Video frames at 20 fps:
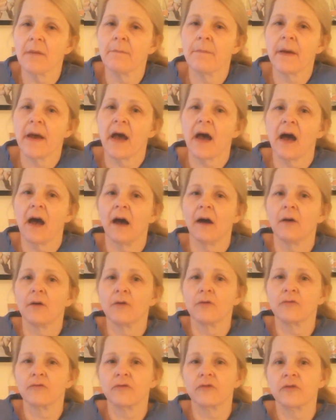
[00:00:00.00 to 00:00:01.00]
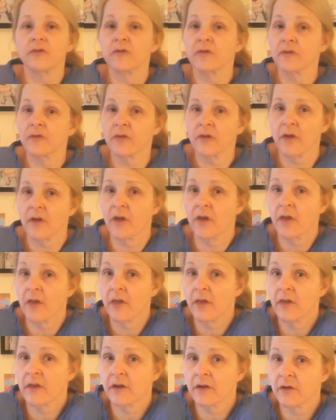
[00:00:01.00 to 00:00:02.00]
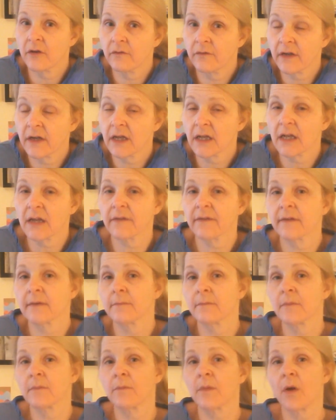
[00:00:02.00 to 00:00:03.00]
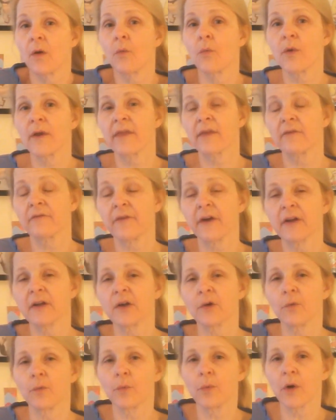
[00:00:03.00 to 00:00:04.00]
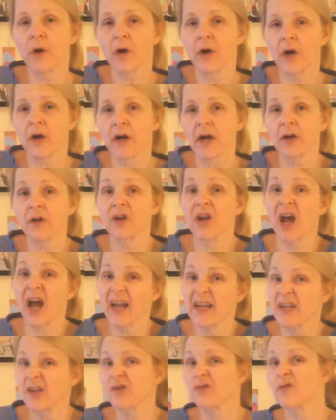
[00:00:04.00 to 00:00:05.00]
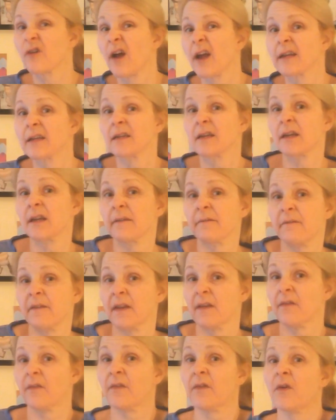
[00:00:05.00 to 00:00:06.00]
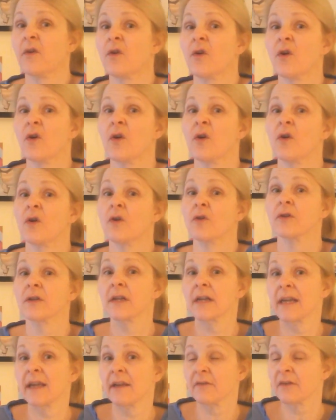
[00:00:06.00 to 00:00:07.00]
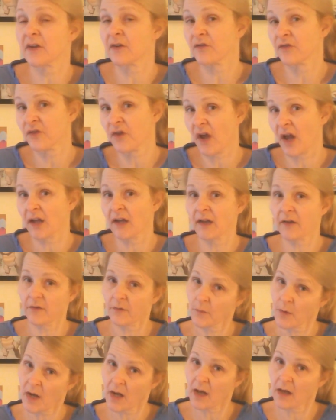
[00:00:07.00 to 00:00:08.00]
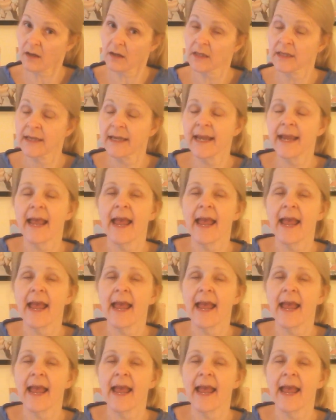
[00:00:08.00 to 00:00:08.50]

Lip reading: about the new veganism with a friend at work, kind of trying to convince her to give it a shot as well.